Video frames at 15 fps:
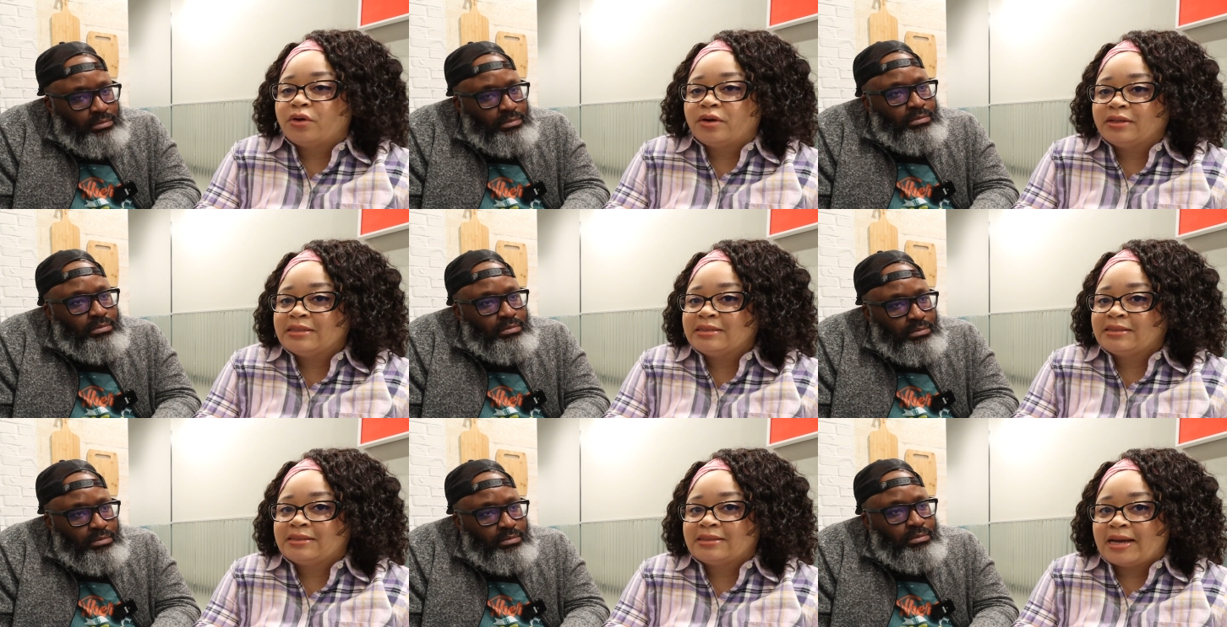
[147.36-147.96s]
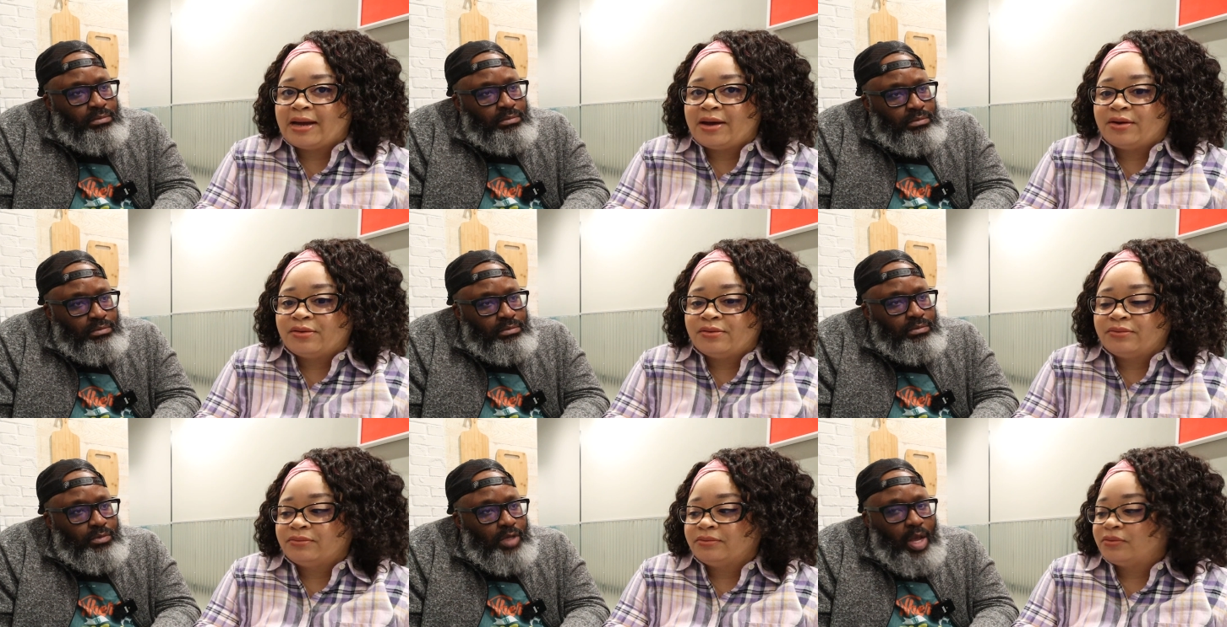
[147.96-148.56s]
Speaker 1: Orleans
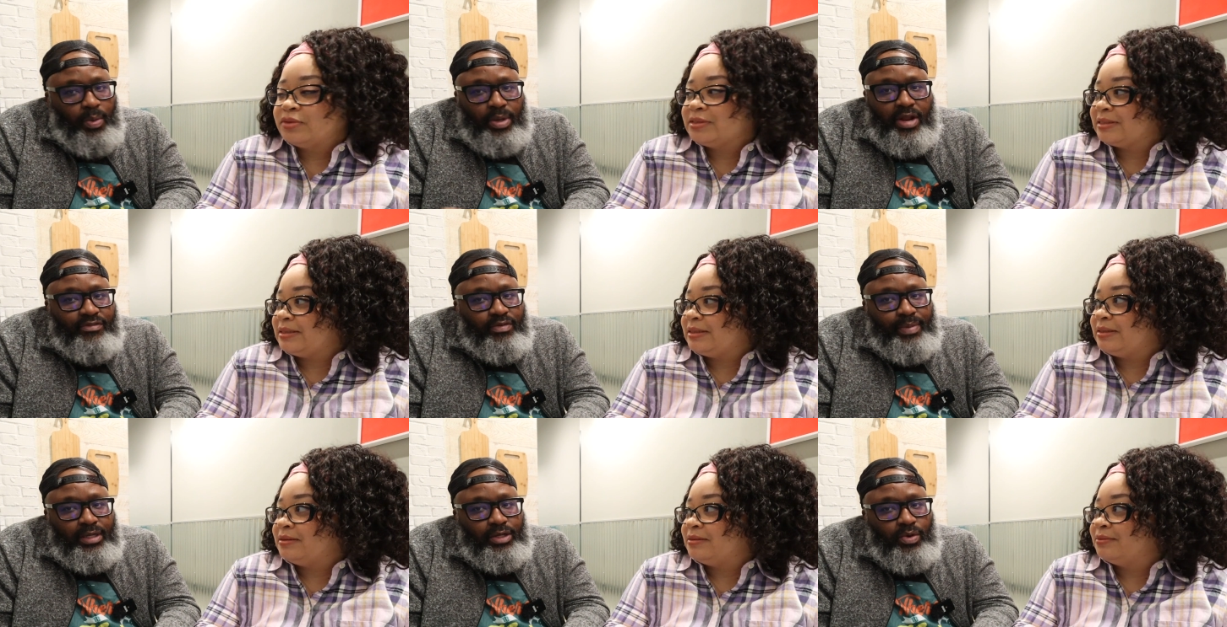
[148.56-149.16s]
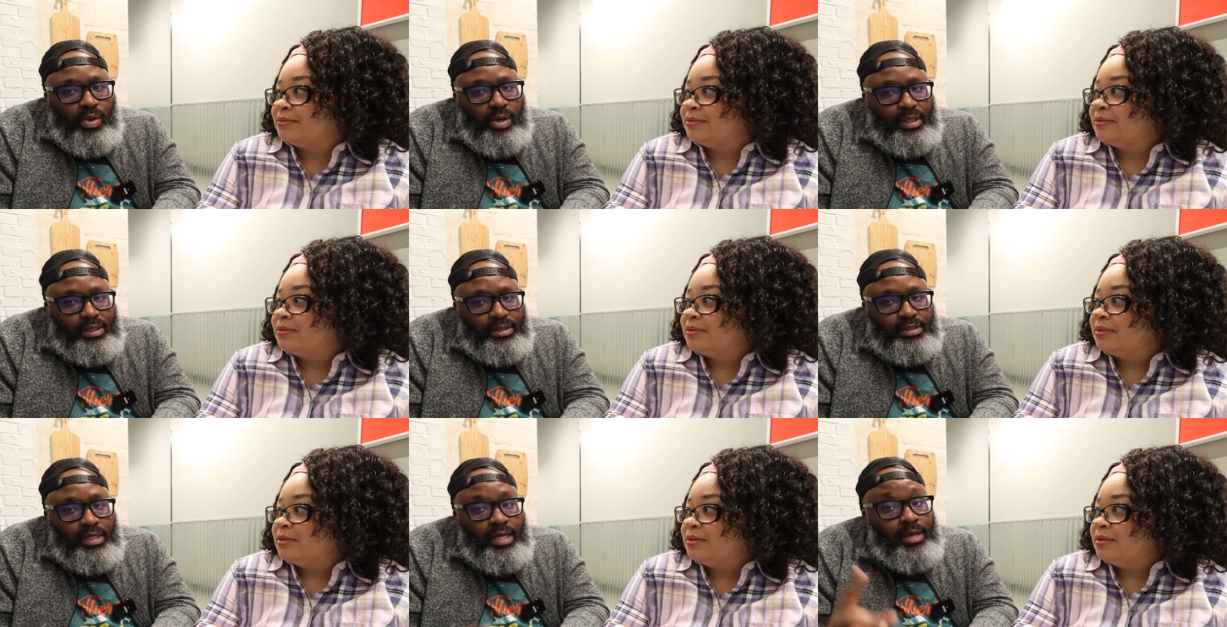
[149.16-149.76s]
style.
Speaker 2: Yeah, we've never been to New
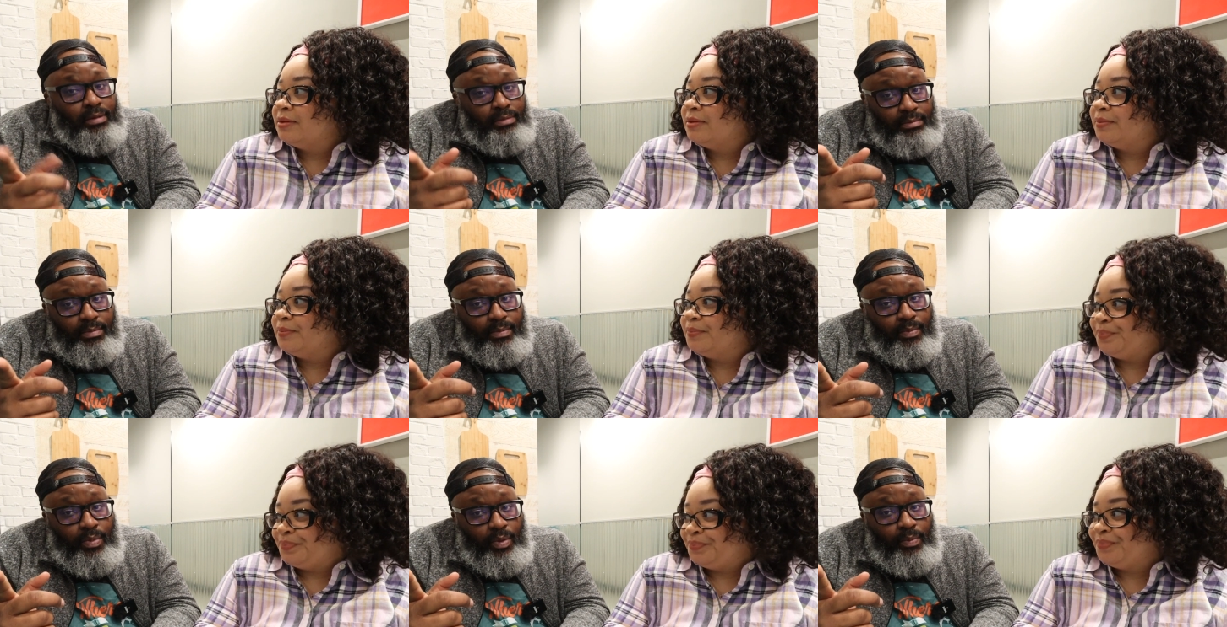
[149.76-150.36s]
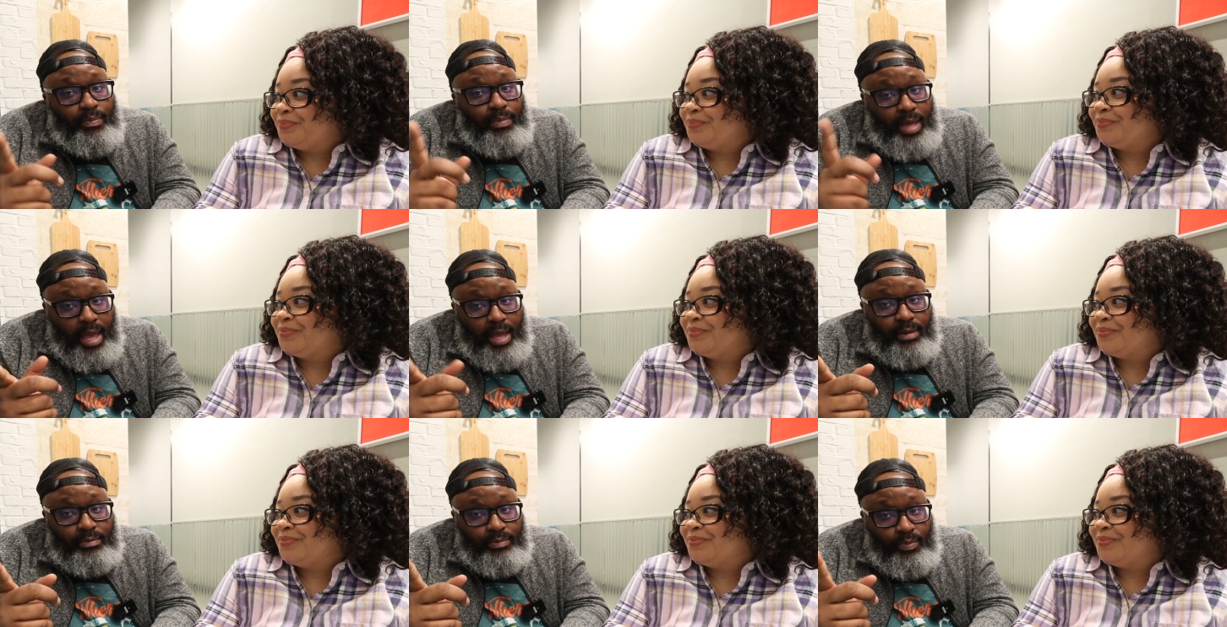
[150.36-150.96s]
Orleans.
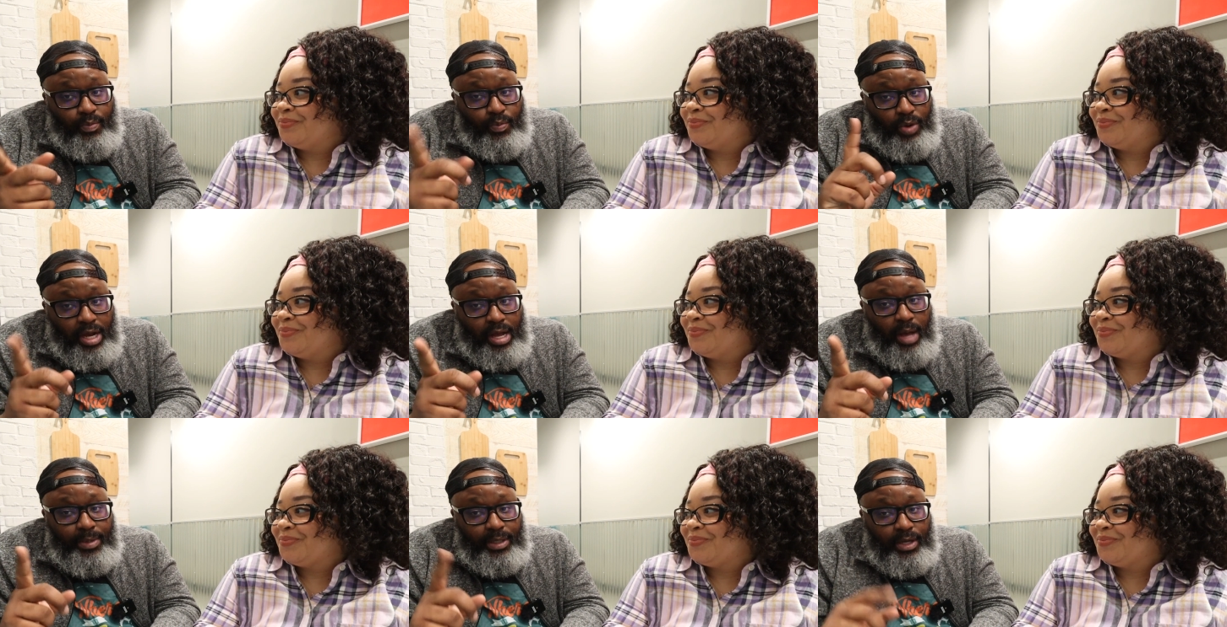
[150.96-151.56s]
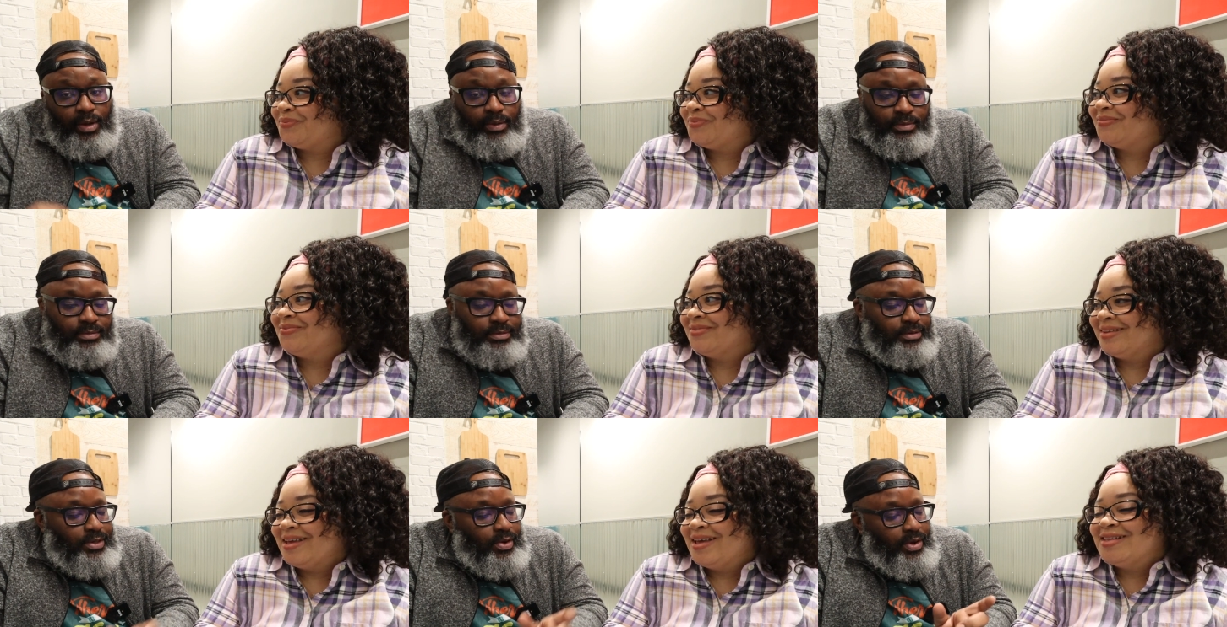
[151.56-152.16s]
Hey, we're coming though.
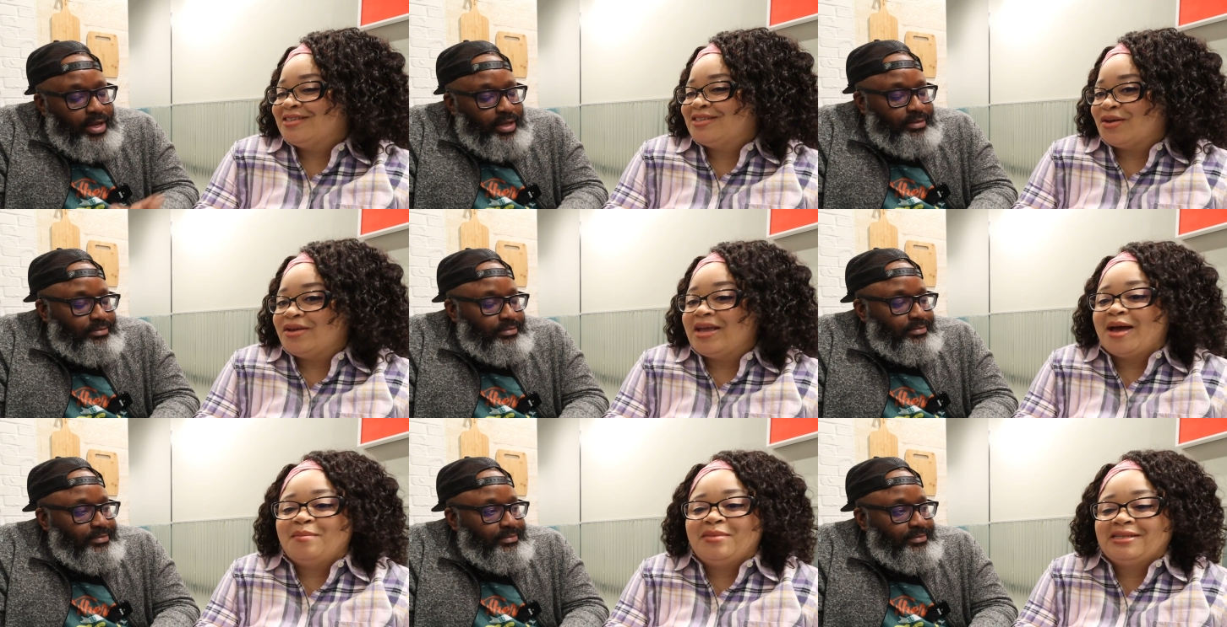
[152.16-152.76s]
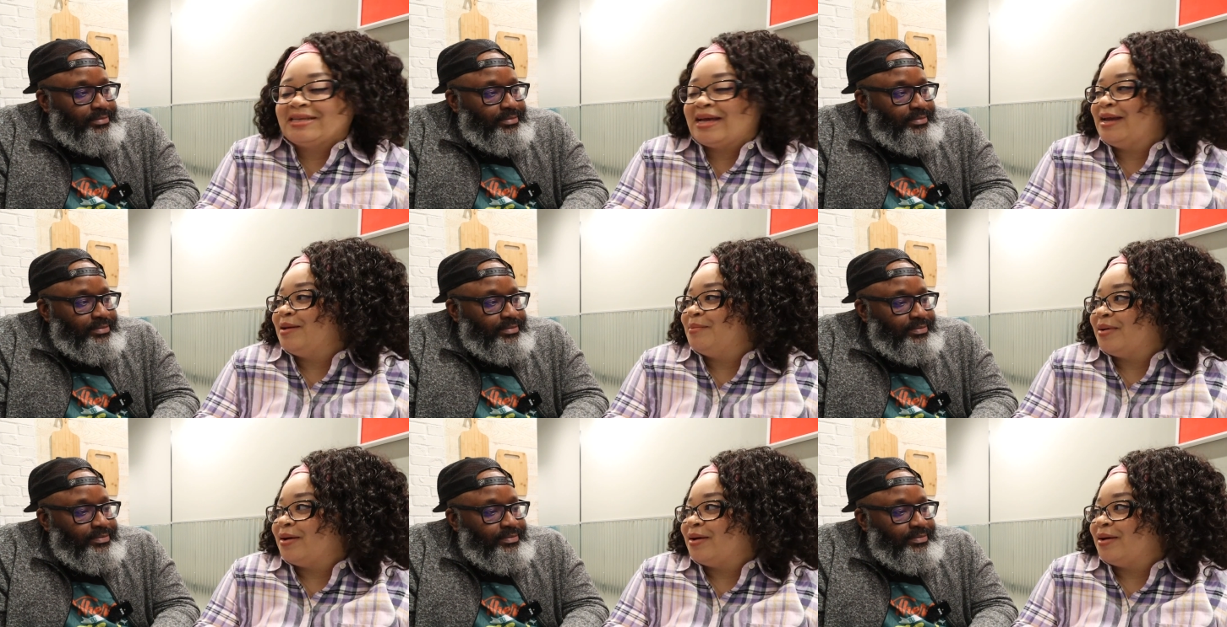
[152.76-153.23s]
Go ahead.
Speaker 1: So yeah, I'm excited